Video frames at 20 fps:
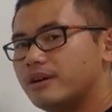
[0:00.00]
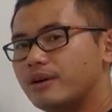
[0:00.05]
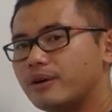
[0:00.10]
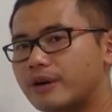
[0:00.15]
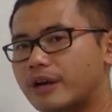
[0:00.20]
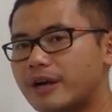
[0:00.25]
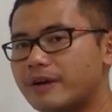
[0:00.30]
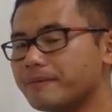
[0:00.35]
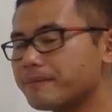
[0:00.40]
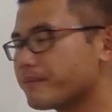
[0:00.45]

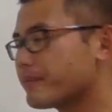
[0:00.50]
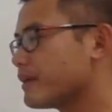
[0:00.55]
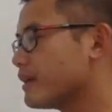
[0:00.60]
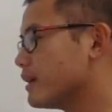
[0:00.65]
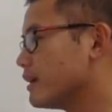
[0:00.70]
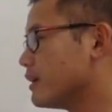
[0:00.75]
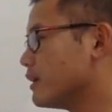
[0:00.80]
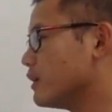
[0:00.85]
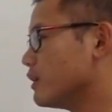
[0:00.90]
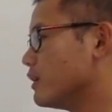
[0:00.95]
okay?
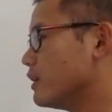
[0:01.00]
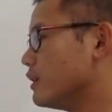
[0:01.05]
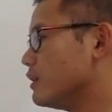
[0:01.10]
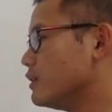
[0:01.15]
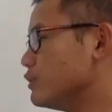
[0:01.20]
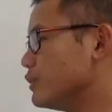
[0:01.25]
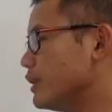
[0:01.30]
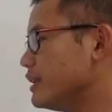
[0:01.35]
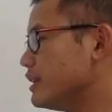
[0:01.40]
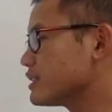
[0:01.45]

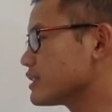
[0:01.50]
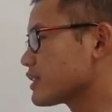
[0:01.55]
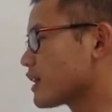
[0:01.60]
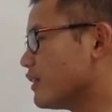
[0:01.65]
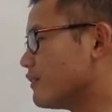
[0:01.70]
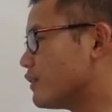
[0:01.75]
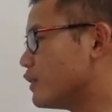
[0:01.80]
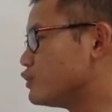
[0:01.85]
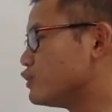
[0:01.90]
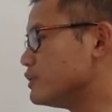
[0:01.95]
Radius of
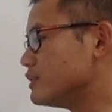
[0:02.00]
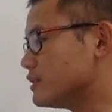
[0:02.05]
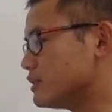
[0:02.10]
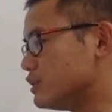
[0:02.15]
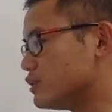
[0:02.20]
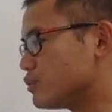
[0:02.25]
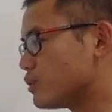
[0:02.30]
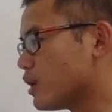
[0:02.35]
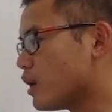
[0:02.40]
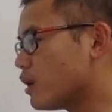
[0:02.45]
convergence is
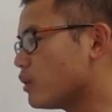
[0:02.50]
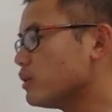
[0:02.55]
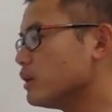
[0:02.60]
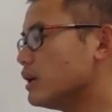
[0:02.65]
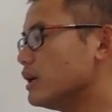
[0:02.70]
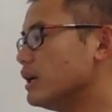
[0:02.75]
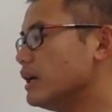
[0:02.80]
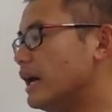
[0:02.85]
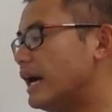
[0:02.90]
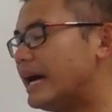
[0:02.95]

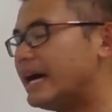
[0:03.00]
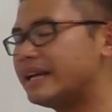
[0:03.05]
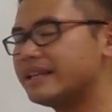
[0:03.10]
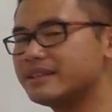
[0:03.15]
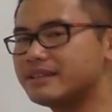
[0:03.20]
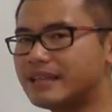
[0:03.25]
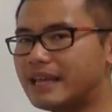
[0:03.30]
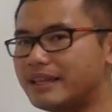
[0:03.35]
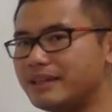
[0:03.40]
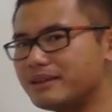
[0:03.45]
zero,
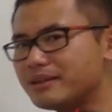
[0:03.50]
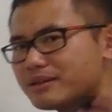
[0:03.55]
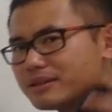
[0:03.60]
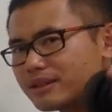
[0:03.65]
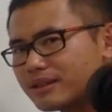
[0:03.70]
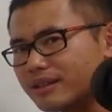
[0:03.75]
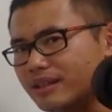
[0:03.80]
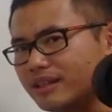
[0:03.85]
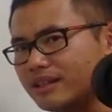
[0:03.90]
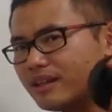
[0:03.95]
and
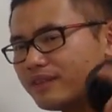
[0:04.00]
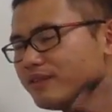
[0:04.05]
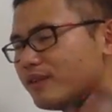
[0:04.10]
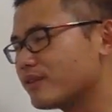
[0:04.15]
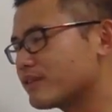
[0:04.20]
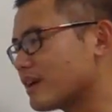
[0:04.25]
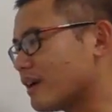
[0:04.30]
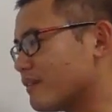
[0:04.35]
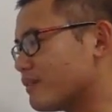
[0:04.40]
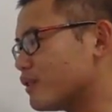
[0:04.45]
technically the interval
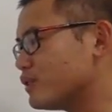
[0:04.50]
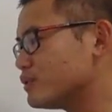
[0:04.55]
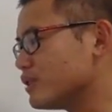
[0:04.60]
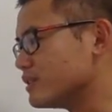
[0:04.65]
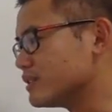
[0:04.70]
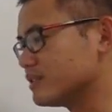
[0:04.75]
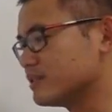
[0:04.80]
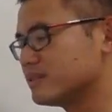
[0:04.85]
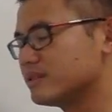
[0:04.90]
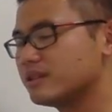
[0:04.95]
of
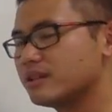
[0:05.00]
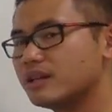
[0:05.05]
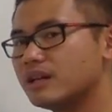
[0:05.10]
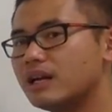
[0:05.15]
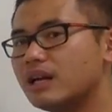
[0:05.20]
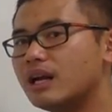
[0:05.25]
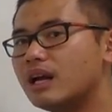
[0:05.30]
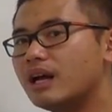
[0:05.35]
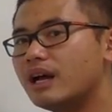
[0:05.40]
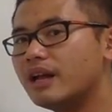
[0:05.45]
convergence,
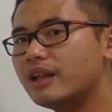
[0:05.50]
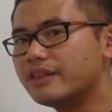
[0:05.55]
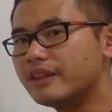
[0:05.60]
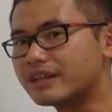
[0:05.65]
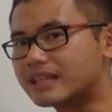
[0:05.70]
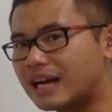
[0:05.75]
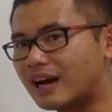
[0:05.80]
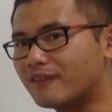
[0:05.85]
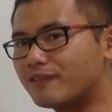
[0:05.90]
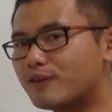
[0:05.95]
the
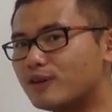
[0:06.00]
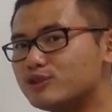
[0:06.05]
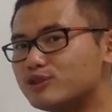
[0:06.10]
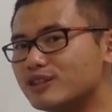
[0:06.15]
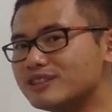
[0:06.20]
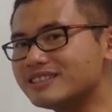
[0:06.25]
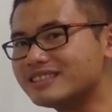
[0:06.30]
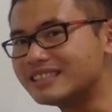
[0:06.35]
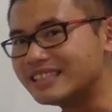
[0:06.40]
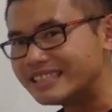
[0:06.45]

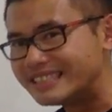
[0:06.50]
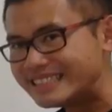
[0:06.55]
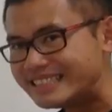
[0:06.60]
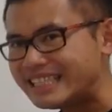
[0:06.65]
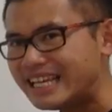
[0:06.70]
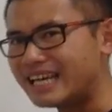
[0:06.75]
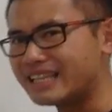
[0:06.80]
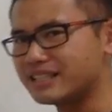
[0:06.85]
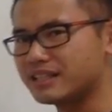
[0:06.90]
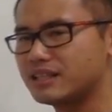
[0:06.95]
convergence
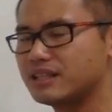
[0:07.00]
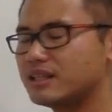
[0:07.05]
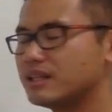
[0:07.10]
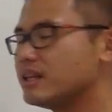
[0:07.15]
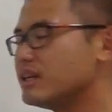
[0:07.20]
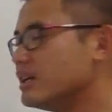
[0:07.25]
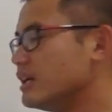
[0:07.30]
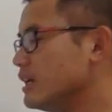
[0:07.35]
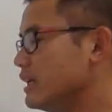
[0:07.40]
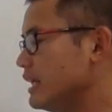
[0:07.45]
set
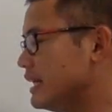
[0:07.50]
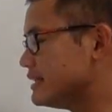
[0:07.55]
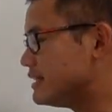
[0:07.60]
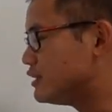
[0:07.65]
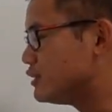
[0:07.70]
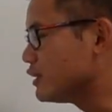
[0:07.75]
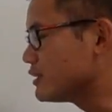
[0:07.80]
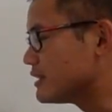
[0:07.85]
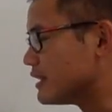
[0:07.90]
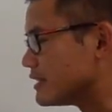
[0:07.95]
is
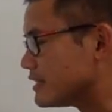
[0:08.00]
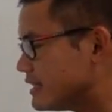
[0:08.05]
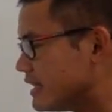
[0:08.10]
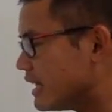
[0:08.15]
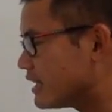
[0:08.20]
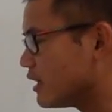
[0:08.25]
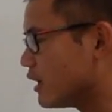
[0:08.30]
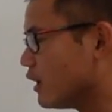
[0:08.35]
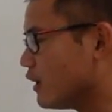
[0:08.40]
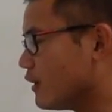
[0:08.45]
just a
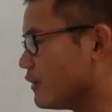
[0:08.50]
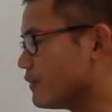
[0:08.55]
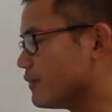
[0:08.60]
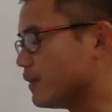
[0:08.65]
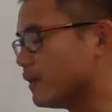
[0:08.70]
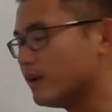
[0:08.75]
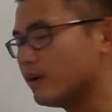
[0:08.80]
set of